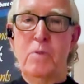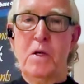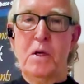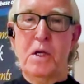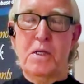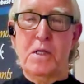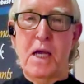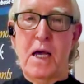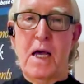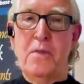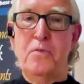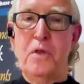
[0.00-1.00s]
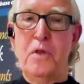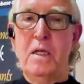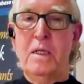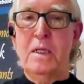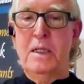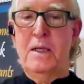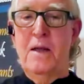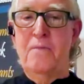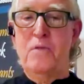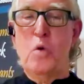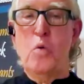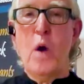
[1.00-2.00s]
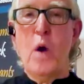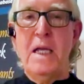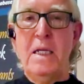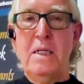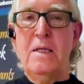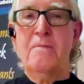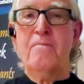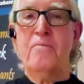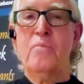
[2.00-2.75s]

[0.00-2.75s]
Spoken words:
because I think if you wait,